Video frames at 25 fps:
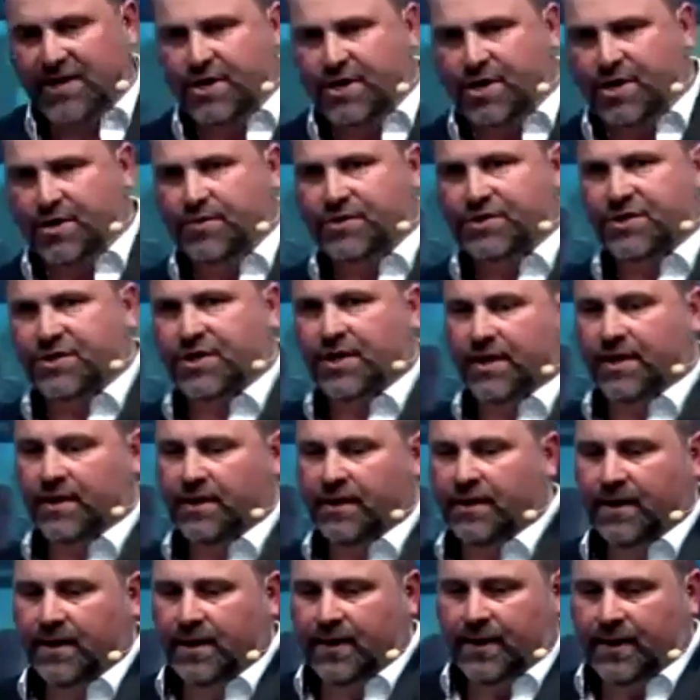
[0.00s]
you
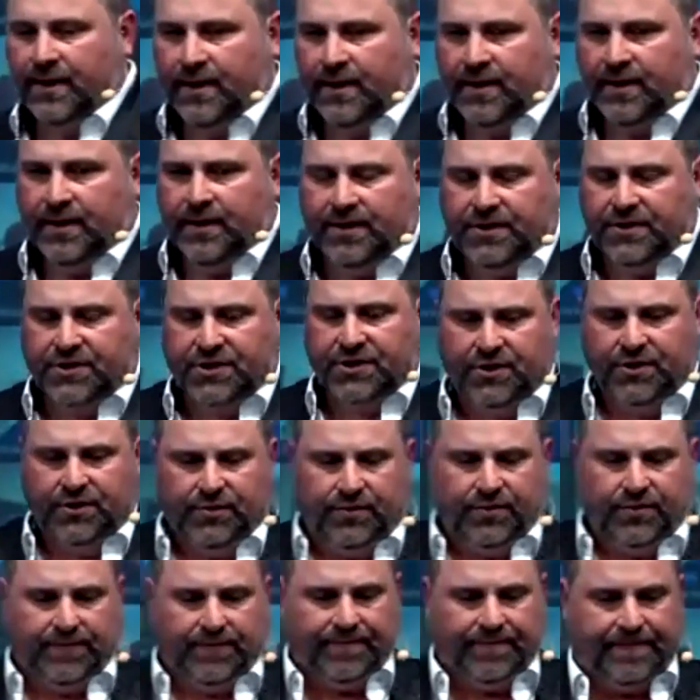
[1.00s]

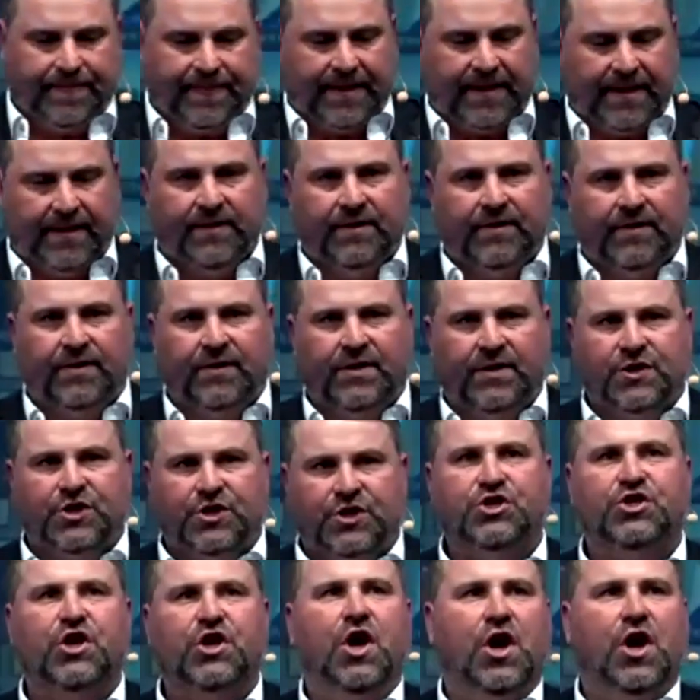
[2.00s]
to
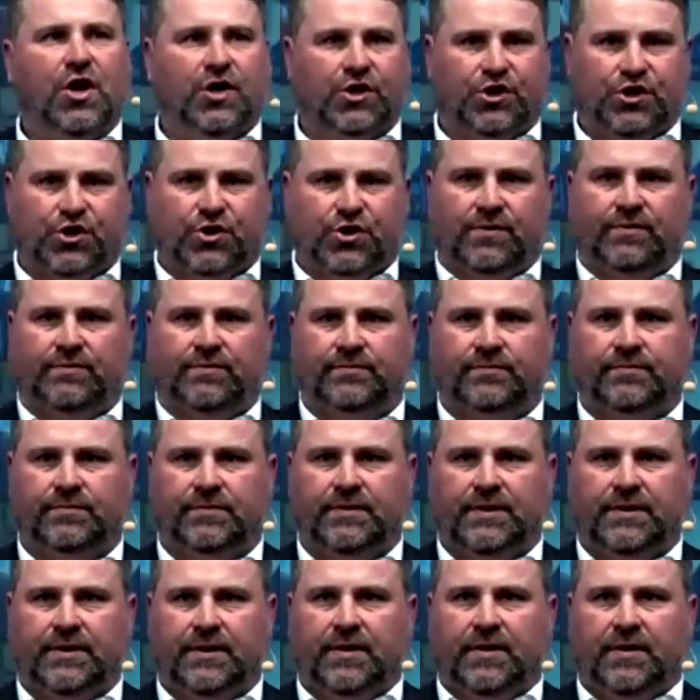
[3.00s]
search
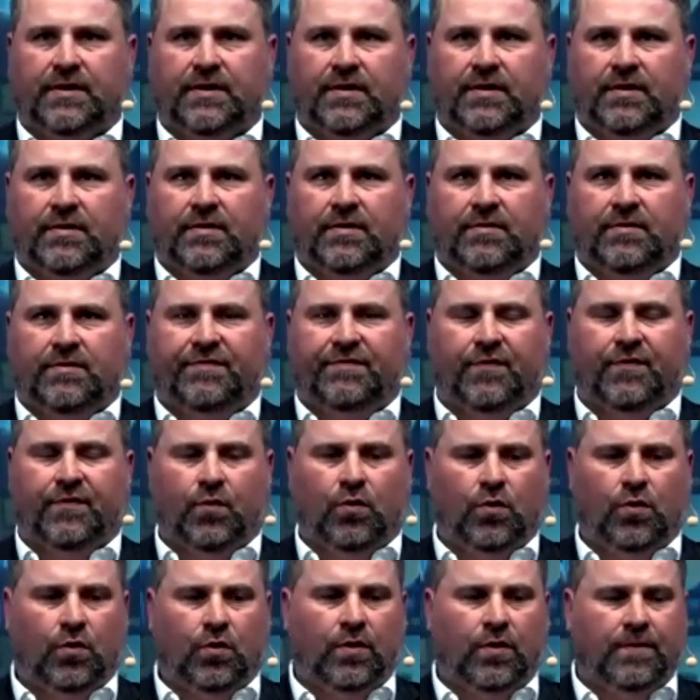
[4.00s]

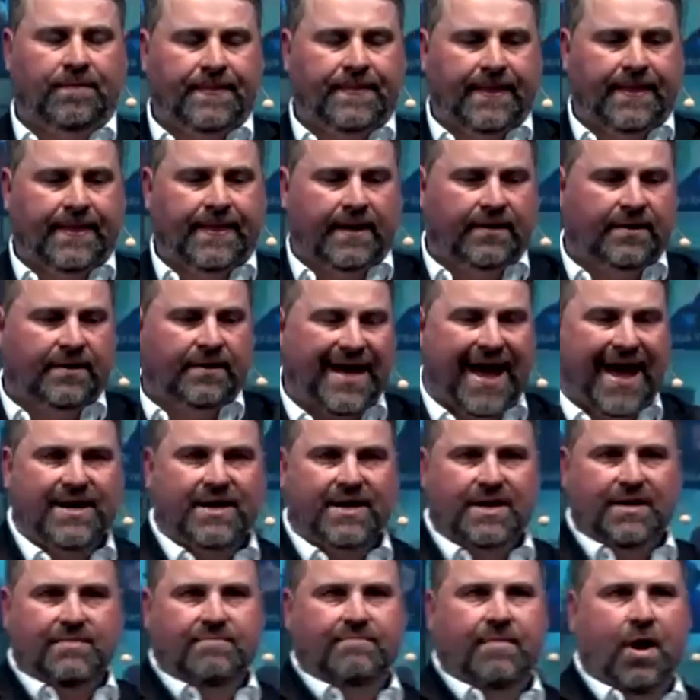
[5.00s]
for the end
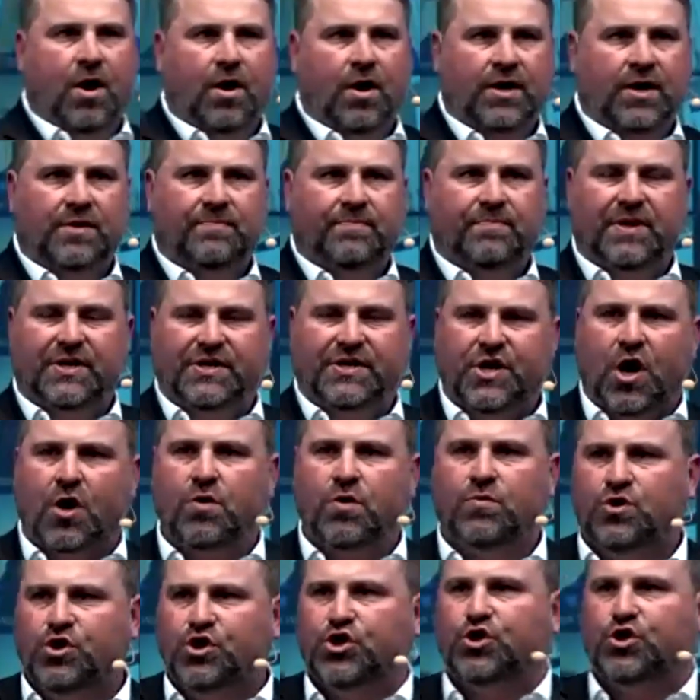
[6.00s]
in mind, but
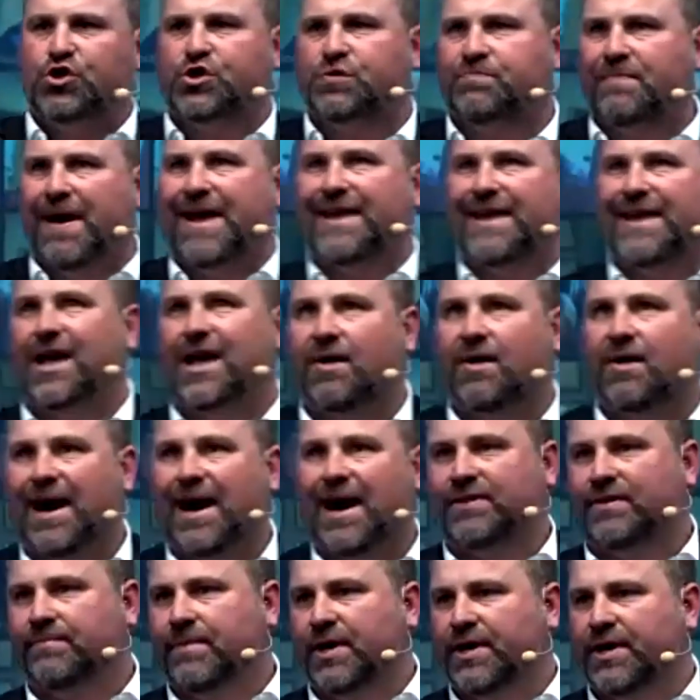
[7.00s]
don't just make it about
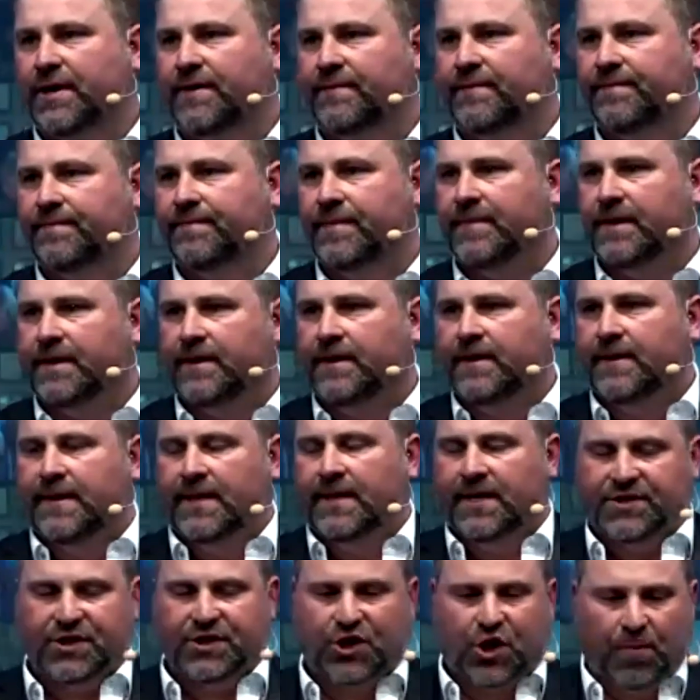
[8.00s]
the money.
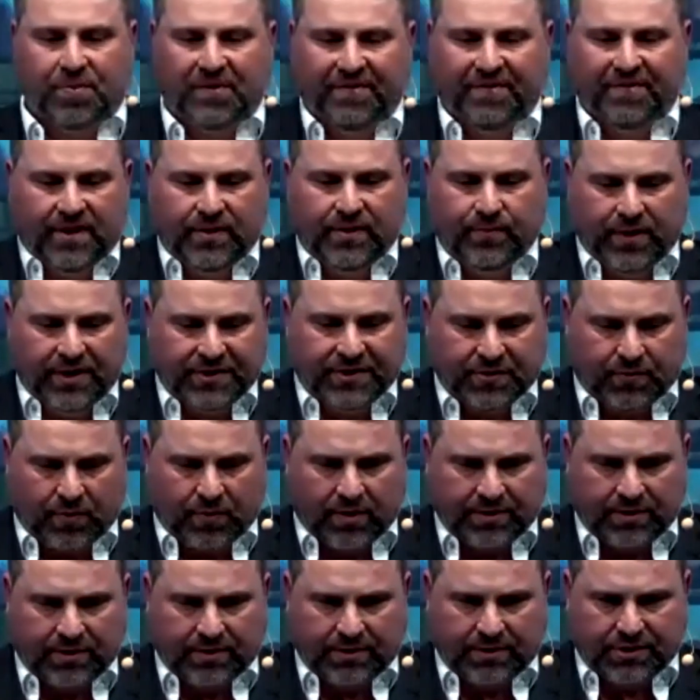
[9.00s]
There's a couple of other words I
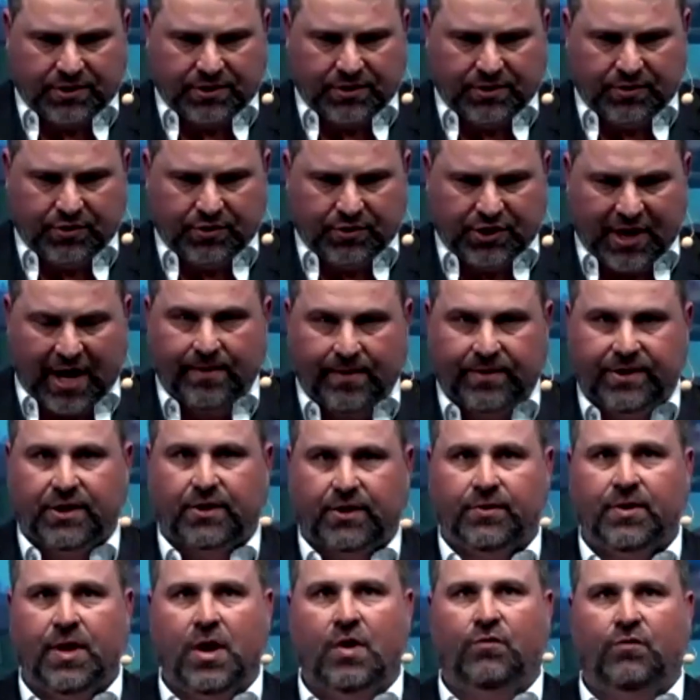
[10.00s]
want to share with you.
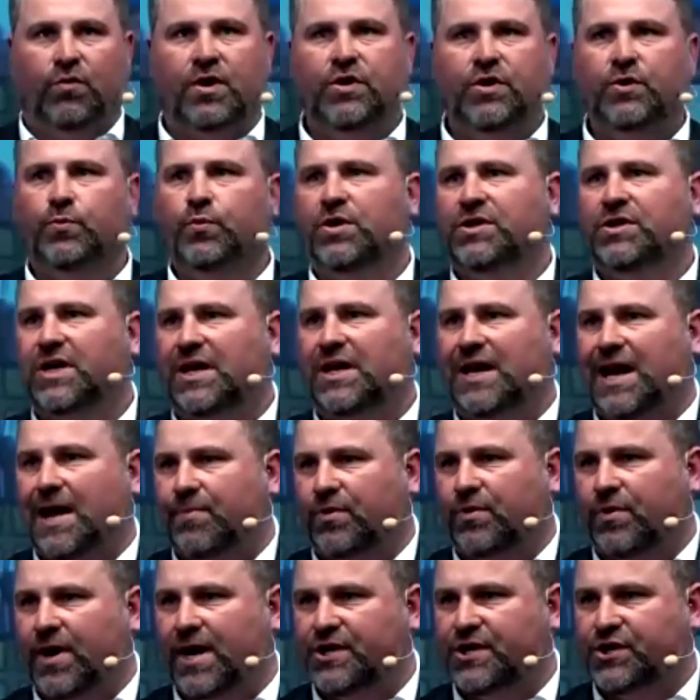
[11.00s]
Write the word
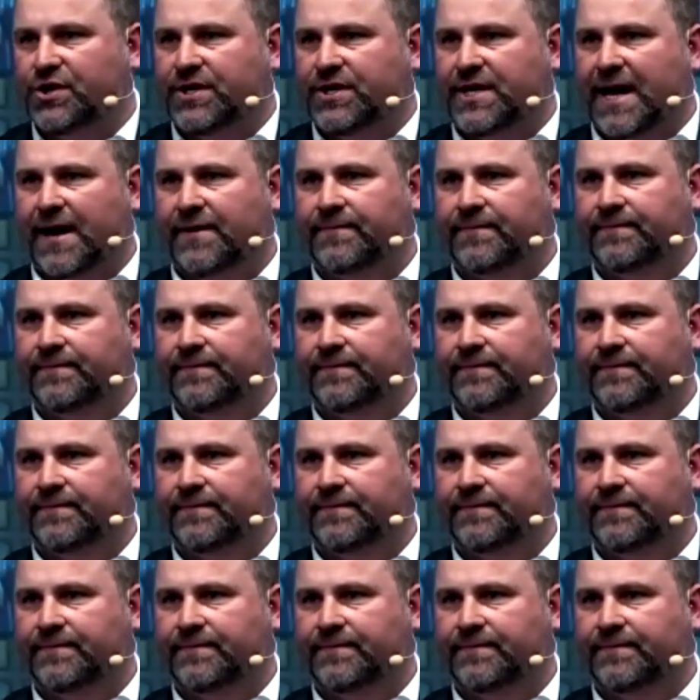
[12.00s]
collaboration down.